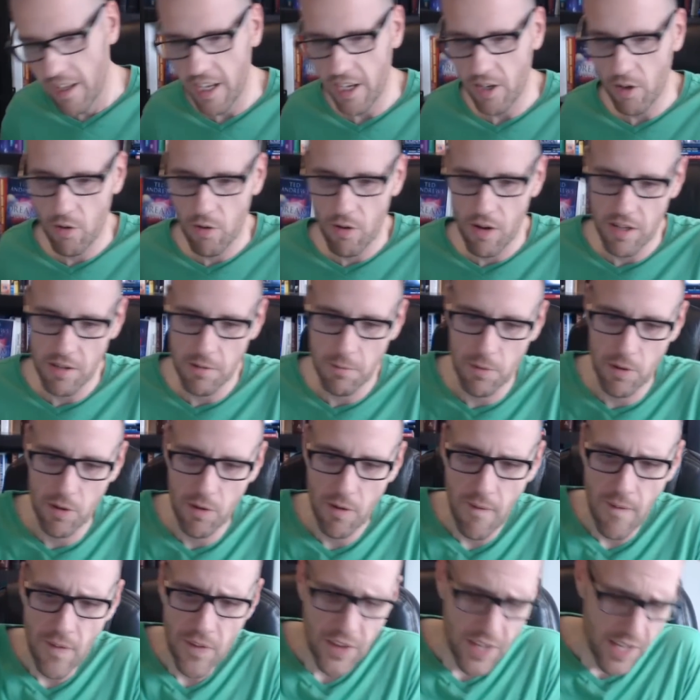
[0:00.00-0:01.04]
incredible.
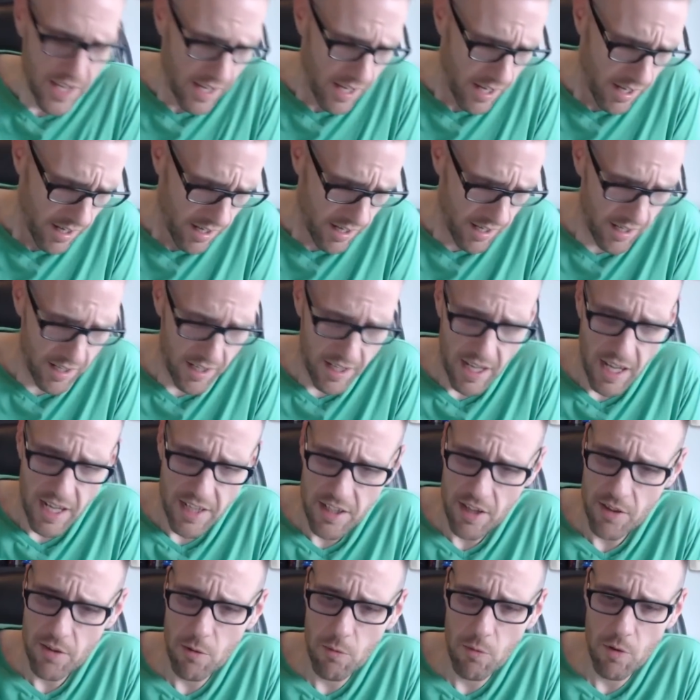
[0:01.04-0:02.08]

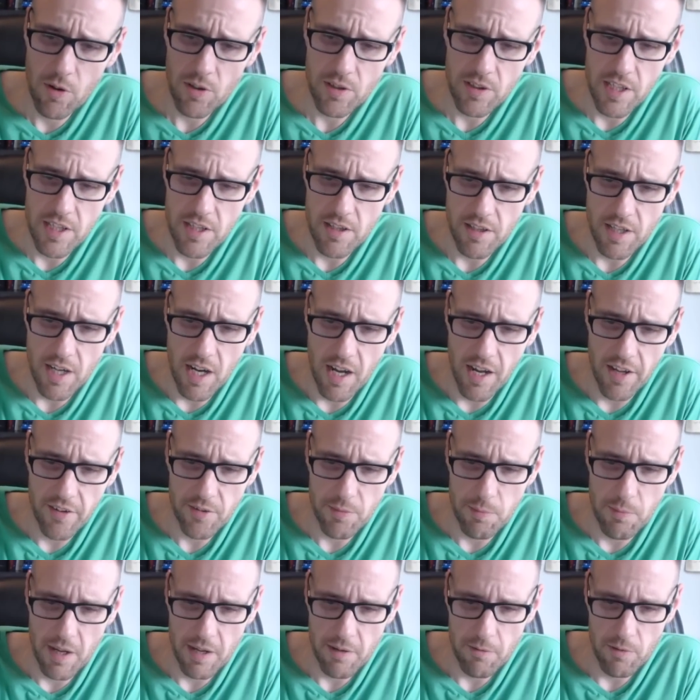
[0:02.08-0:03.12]
Another work that you
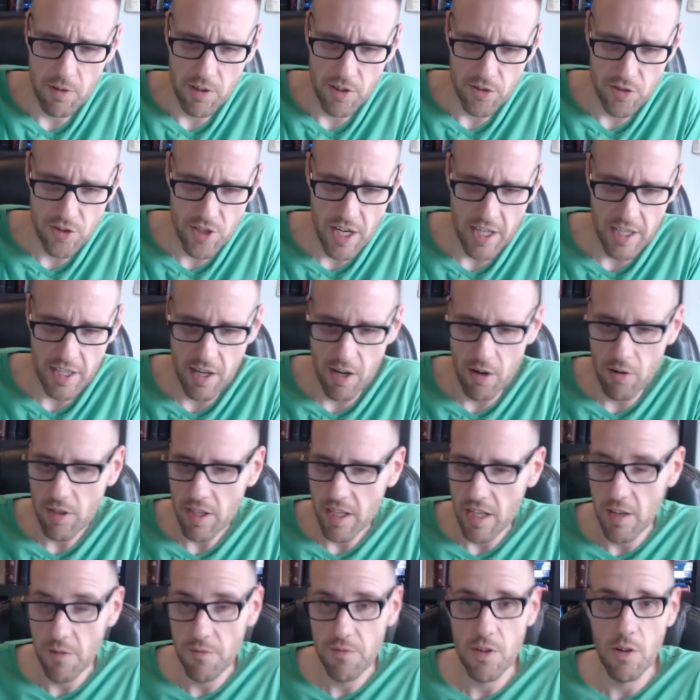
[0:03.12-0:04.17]
guys might want to check out
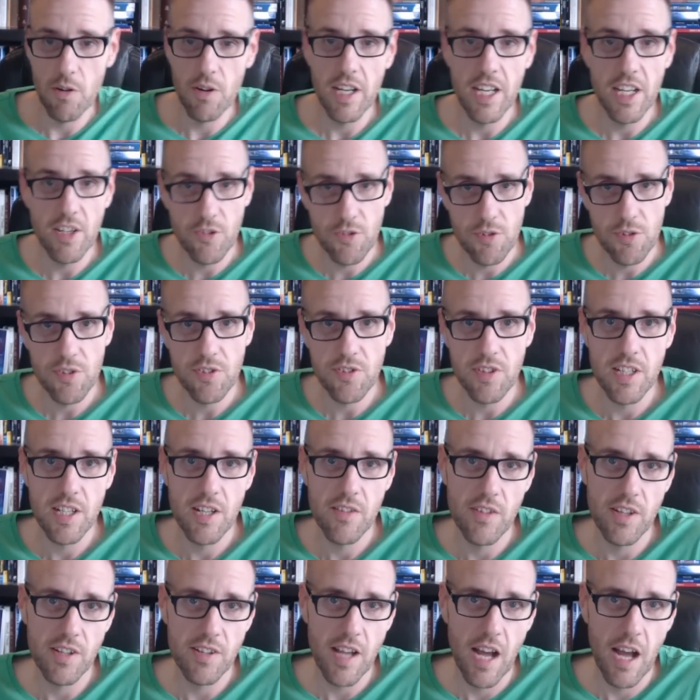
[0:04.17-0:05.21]
if you're interested
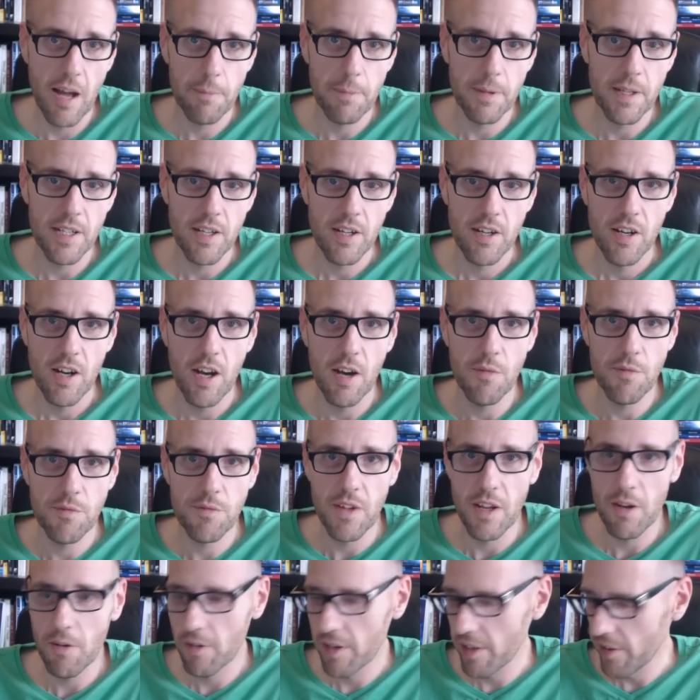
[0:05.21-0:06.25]
in the topic of
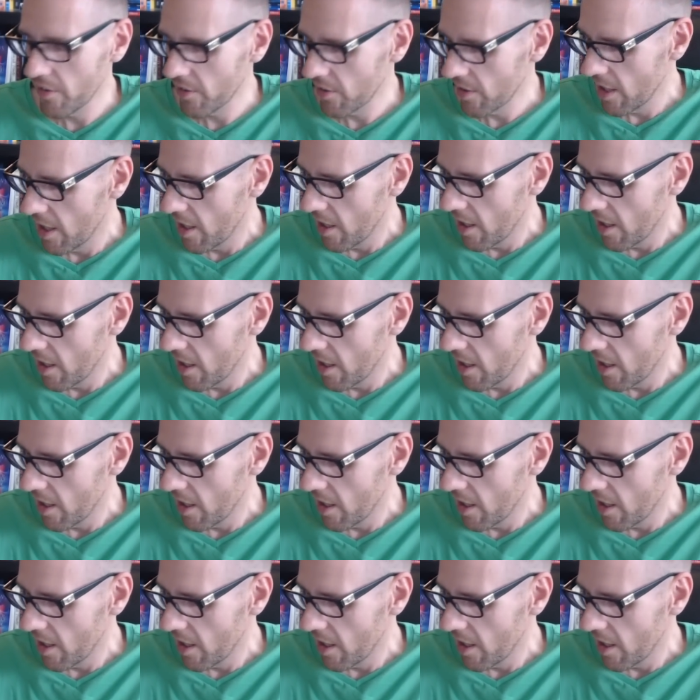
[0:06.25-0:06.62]
fairies,